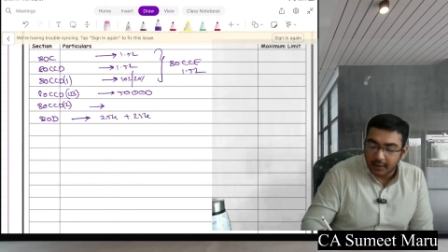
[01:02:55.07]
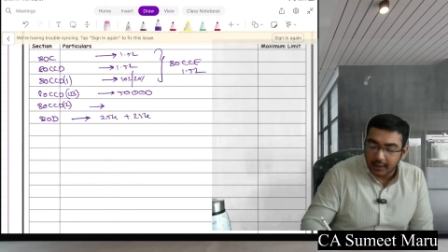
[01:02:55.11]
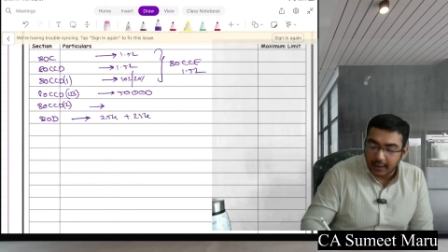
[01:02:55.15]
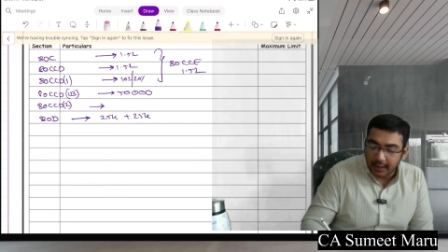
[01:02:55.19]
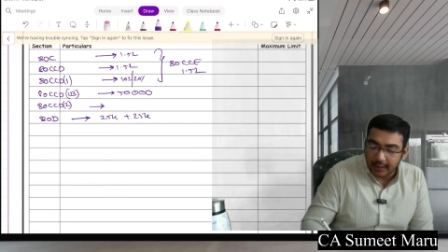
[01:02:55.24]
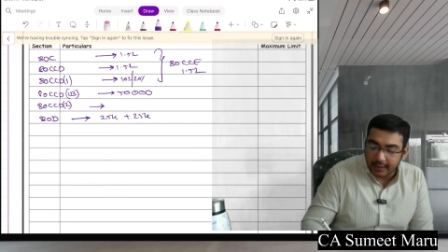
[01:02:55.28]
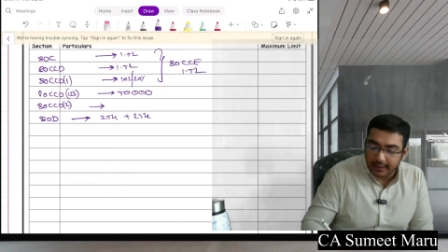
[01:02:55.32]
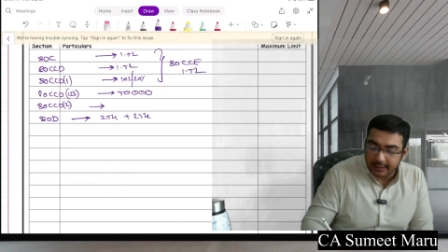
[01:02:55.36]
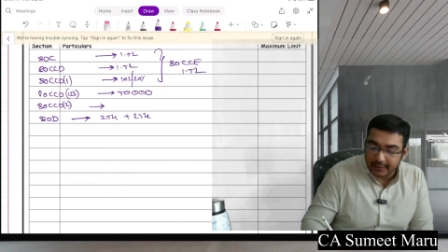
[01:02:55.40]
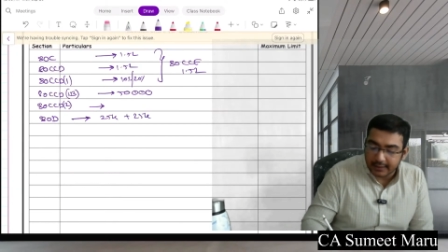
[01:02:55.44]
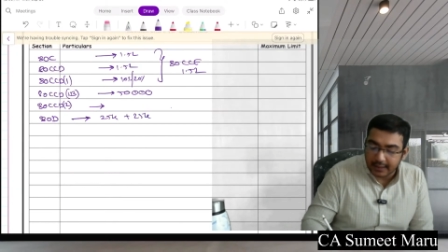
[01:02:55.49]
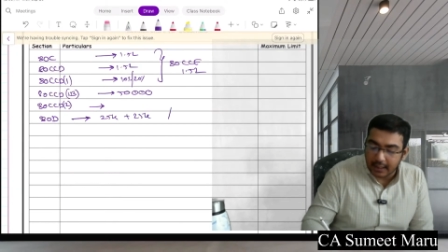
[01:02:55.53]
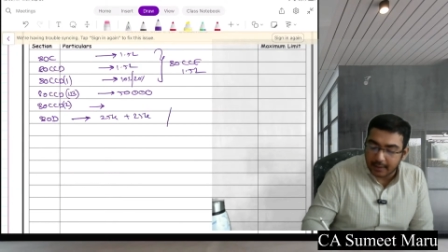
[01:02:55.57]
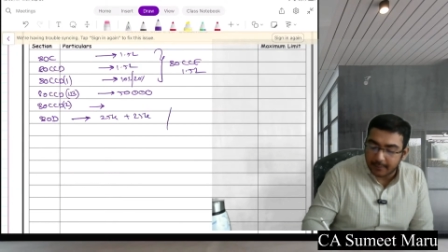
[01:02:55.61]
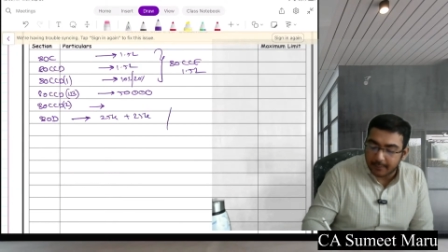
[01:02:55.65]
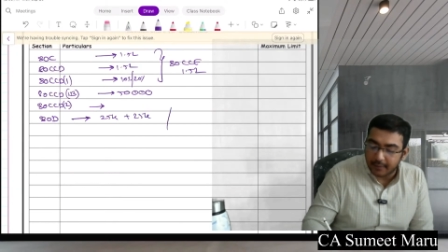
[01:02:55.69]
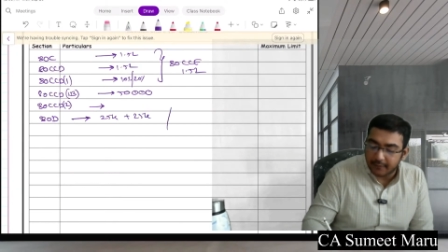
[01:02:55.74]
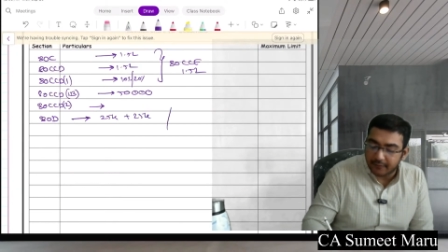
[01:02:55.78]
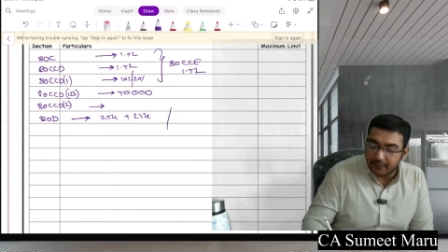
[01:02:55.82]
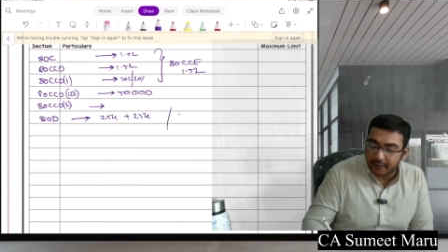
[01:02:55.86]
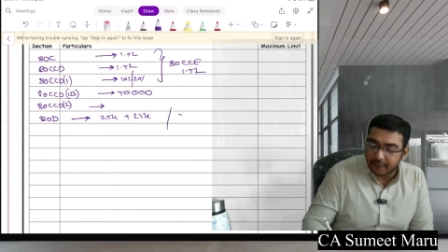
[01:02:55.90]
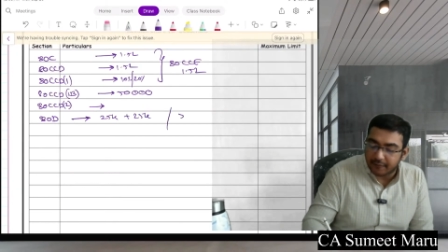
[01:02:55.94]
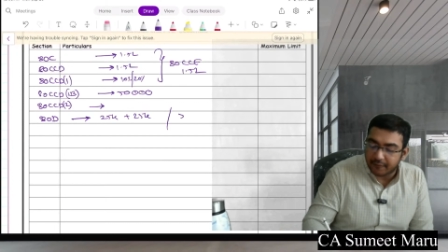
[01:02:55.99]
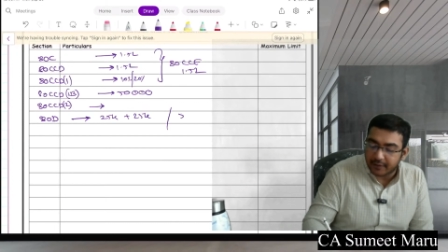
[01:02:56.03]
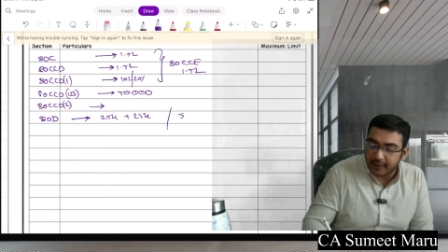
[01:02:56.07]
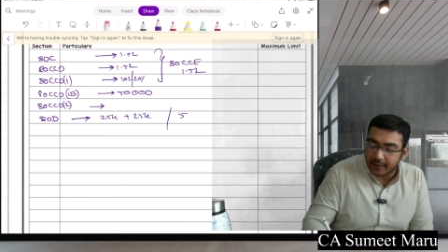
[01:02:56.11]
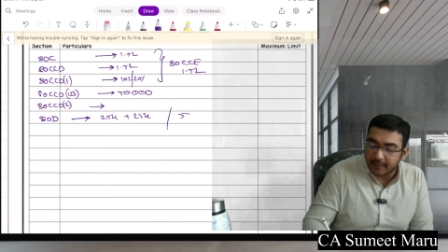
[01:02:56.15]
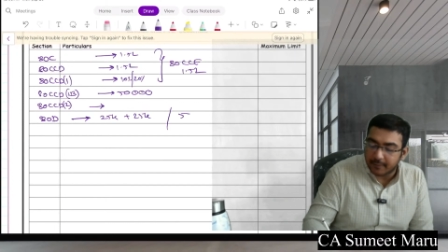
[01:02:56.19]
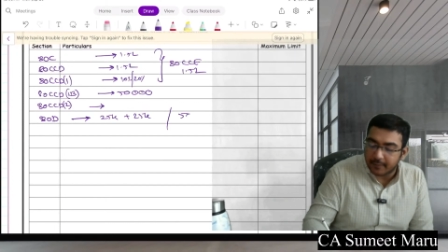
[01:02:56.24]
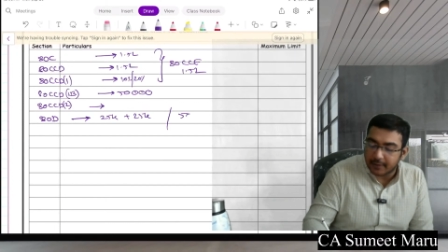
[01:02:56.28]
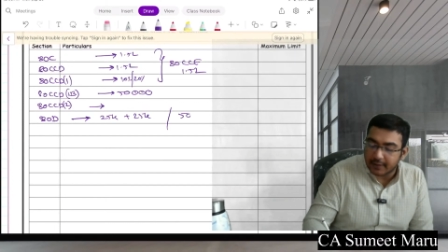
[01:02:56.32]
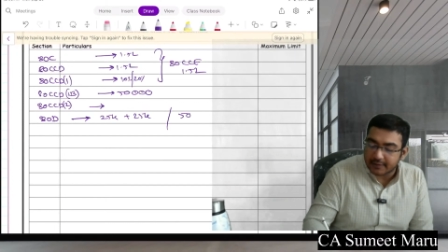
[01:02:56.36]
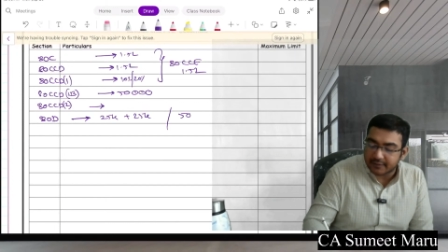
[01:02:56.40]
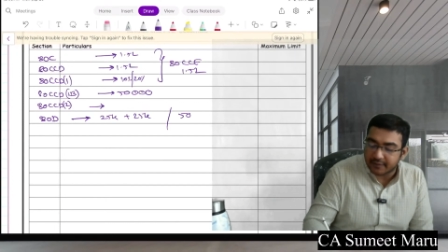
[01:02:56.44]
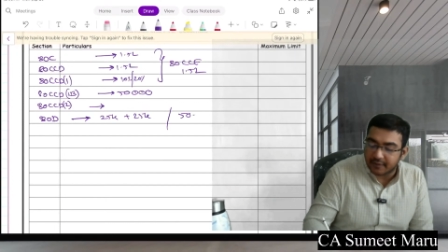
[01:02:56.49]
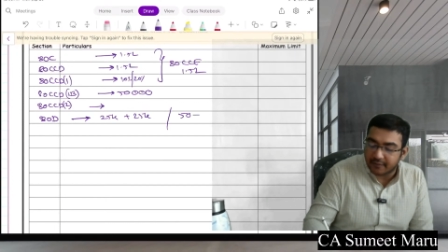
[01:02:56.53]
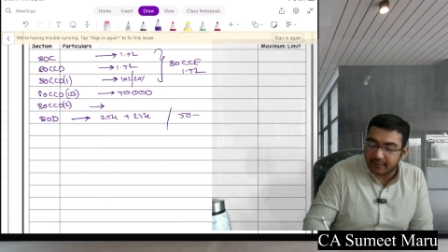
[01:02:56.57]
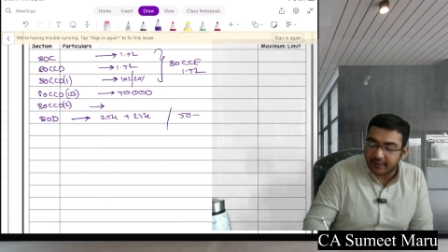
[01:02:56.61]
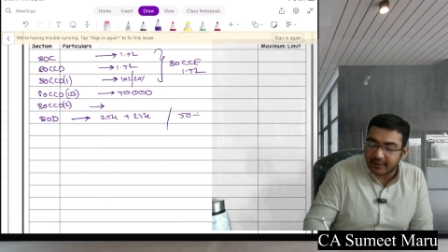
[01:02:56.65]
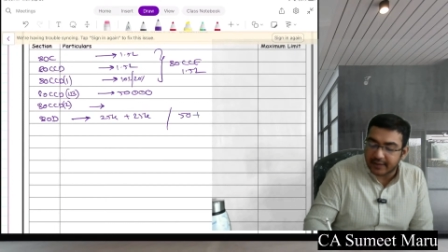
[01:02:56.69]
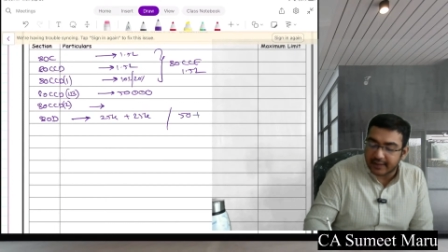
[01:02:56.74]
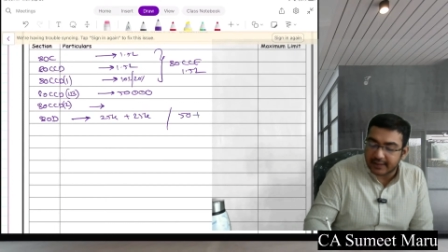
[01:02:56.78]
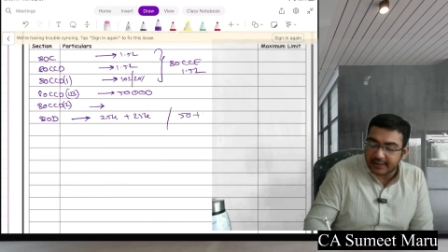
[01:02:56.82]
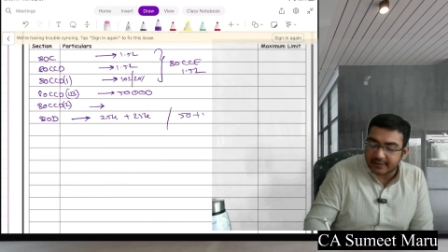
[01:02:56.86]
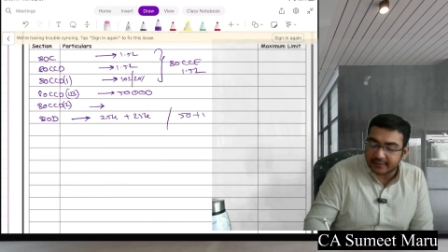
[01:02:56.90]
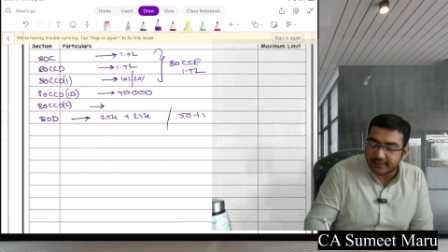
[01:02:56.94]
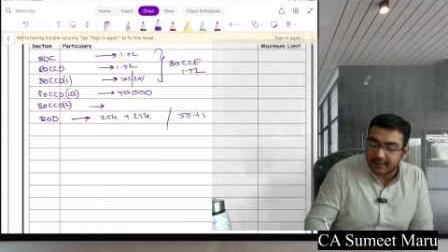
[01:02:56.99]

and it can be 50 plus 50 as